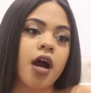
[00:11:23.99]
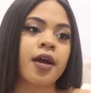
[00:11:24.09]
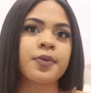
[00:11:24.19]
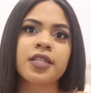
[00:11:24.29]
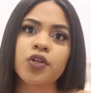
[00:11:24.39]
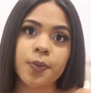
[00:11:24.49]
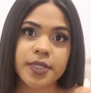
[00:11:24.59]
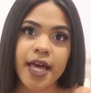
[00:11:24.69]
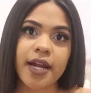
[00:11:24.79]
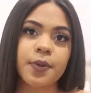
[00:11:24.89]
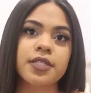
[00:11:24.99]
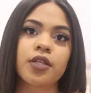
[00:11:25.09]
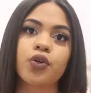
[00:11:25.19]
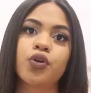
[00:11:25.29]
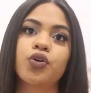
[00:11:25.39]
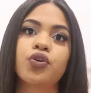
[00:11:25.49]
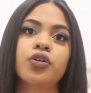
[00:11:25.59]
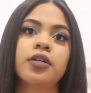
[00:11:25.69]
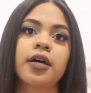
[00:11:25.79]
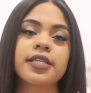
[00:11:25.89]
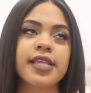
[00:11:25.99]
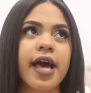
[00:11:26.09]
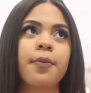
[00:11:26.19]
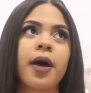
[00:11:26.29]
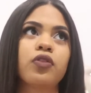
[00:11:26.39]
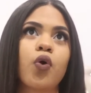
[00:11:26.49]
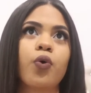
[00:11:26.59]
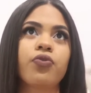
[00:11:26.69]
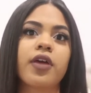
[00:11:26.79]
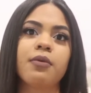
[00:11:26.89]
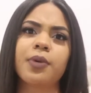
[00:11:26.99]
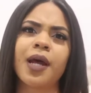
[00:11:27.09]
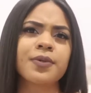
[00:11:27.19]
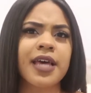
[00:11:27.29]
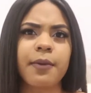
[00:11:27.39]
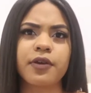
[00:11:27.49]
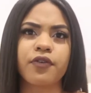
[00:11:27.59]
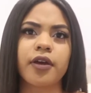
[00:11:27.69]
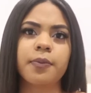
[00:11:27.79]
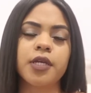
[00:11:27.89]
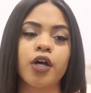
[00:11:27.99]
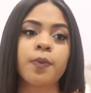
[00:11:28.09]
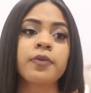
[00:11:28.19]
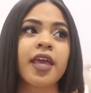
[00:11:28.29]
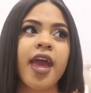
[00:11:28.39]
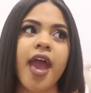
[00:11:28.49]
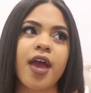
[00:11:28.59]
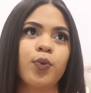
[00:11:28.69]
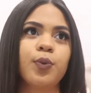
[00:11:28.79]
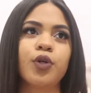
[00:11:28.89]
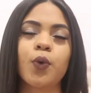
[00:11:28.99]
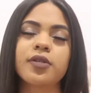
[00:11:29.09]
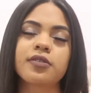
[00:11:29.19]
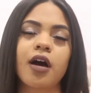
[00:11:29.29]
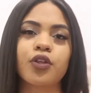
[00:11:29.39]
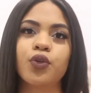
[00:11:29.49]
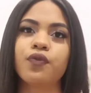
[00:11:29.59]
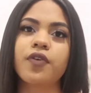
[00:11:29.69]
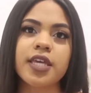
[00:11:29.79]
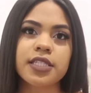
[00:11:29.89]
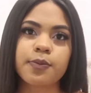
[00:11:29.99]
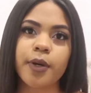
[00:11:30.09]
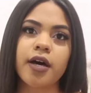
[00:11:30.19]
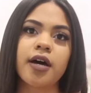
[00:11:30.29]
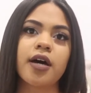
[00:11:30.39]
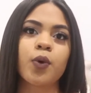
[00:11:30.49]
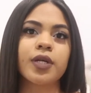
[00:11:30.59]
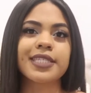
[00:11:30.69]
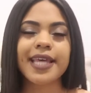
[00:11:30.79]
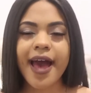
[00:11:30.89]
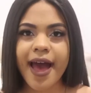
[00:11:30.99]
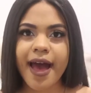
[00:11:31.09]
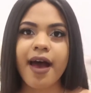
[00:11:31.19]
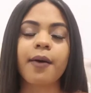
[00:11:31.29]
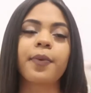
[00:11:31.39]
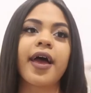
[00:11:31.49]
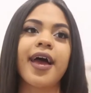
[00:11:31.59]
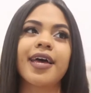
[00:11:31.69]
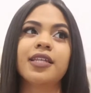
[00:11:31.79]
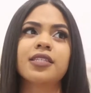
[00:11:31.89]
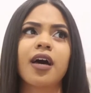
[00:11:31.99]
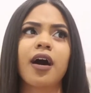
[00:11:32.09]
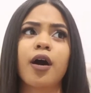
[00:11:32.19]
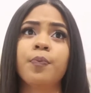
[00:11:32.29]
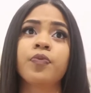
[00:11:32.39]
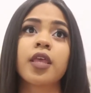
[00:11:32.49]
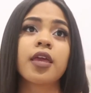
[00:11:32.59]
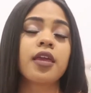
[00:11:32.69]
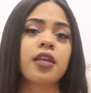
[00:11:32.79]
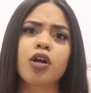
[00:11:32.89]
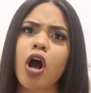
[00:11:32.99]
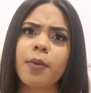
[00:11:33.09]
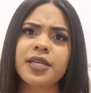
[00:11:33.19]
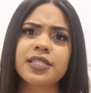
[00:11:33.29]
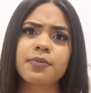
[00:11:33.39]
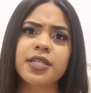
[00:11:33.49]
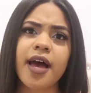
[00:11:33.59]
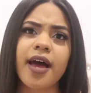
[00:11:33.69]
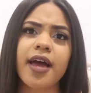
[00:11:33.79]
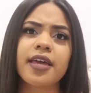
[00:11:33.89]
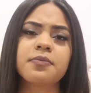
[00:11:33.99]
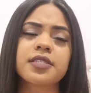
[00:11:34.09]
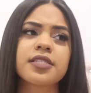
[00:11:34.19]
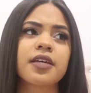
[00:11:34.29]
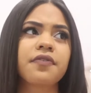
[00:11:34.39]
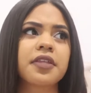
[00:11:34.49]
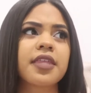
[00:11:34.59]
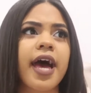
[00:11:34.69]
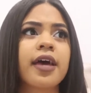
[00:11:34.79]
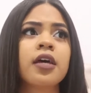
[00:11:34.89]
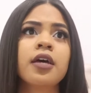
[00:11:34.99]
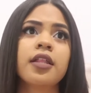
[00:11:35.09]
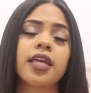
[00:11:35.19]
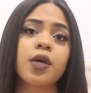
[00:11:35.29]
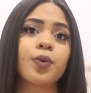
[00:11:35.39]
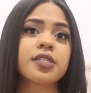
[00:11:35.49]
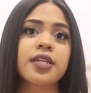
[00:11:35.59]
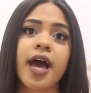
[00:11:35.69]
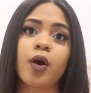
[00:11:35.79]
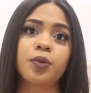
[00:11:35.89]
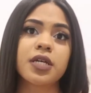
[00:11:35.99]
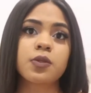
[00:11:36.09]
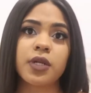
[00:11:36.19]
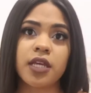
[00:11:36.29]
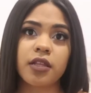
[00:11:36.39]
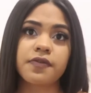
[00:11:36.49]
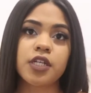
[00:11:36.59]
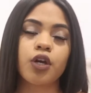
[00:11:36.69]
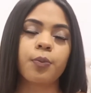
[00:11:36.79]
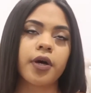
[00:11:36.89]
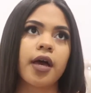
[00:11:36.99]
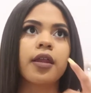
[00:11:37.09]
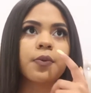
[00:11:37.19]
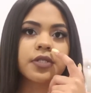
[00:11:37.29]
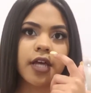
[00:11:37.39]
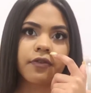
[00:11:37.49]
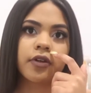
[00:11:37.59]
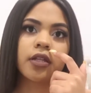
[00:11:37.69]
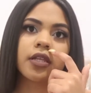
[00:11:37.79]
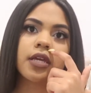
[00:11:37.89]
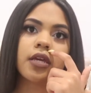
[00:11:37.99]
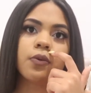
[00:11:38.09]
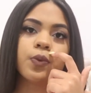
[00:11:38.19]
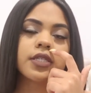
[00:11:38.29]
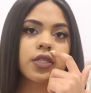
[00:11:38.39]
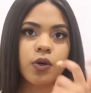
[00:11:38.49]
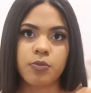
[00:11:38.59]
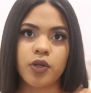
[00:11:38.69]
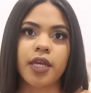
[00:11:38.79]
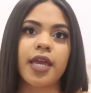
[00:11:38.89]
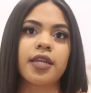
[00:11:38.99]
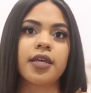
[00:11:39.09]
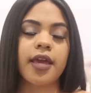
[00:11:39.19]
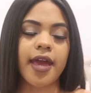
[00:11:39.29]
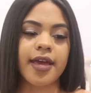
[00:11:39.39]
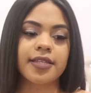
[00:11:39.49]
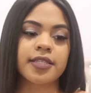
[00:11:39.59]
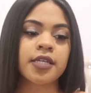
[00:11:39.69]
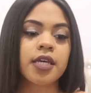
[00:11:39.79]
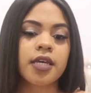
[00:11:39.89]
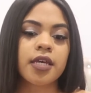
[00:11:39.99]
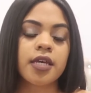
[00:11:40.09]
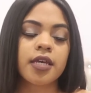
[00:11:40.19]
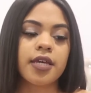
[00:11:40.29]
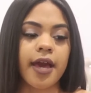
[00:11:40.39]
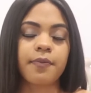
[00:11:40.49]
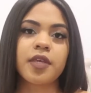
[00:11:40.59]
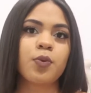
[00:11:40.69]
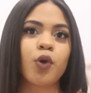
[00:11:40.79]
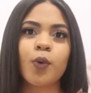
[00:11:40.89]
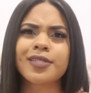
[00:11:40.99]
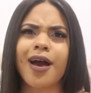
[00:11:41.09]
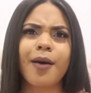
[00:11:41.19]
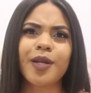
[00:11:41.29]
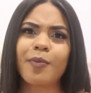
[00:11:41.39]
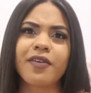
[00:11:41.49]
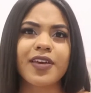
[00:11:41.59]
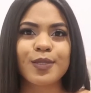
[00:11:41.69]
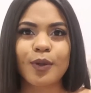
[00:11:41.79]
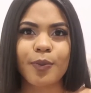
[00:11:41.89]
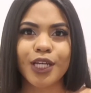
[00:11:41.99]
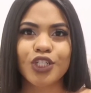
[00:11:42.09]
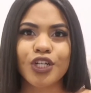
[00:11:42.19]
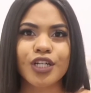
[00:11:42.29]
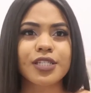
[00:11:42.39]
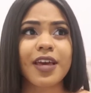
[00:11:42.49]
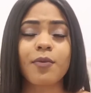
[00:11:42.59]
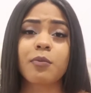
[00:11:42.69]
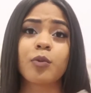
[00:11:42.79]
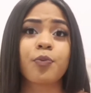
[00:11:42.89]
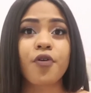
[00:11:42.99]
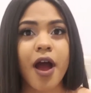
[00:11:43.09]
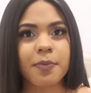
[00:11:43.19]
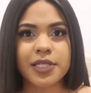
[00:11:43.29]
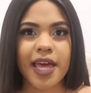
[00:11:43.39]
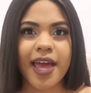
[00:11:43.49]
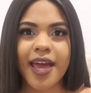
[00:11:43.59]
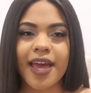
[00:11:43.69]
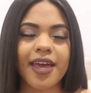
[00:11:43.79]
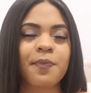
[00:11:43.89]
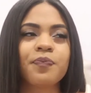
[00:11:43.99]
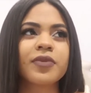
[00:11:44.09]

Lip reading: I was a little upset. I was a little sad about the whole thing, but I was happy for him, you know. And we would always talk through Facebook, WhatsApp, and he'd call me sometimes and stuff like that. Like, it wasn't how it was when he lived here, but it was definitely, we still communicated. And yeah, he would always comment on my Facebook pictures. I remember prom day.